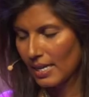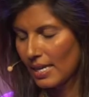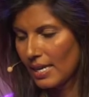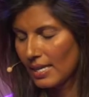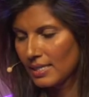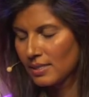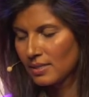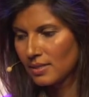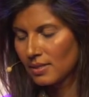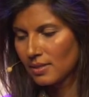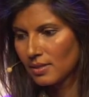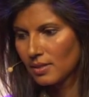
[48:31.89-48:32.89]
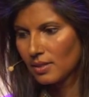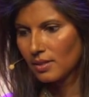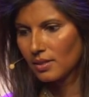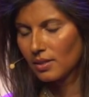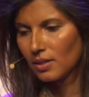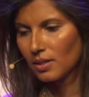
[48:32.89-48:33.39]
And
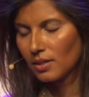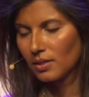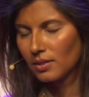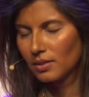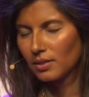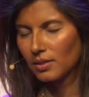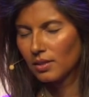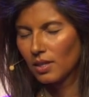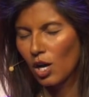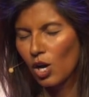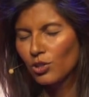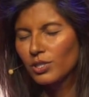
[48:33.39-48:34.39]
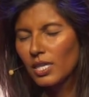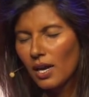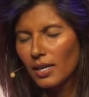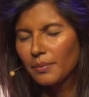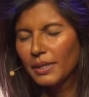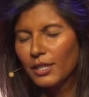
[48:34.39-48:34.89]
our
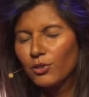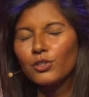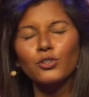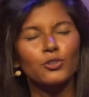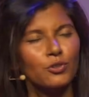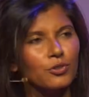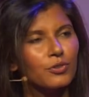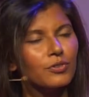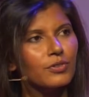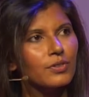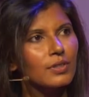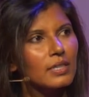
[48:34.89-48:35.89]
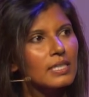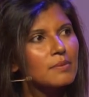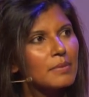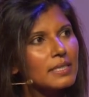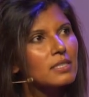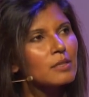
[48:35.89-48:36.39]
time here on earth is
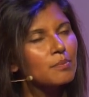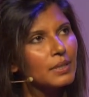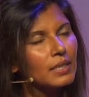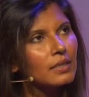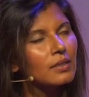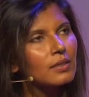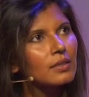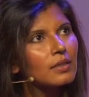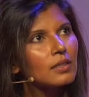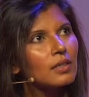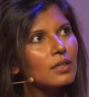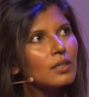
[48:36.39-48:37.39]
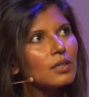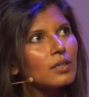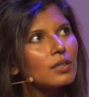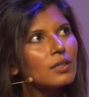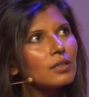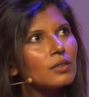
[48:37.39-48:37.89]
meant to be,
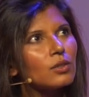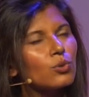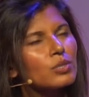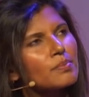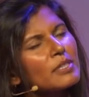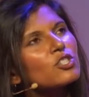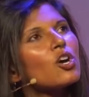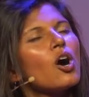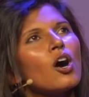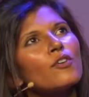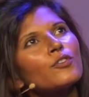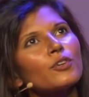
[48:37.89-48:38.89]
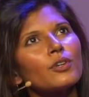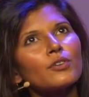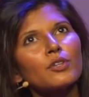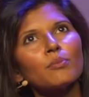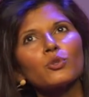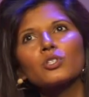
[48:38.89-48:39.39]
or is meant to offer
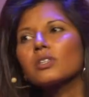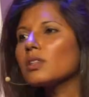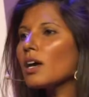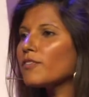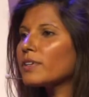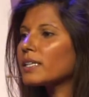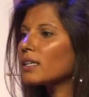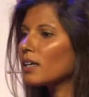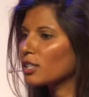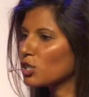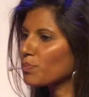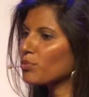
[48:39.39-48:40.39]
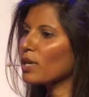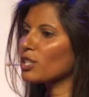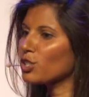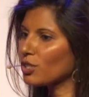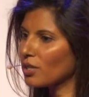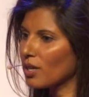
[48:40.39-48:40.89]
the most loving
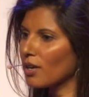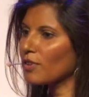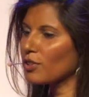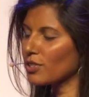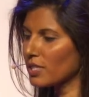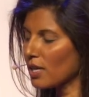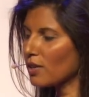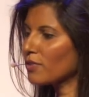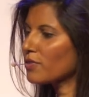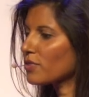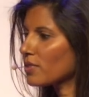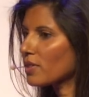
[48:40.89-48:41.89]
expression of ourselves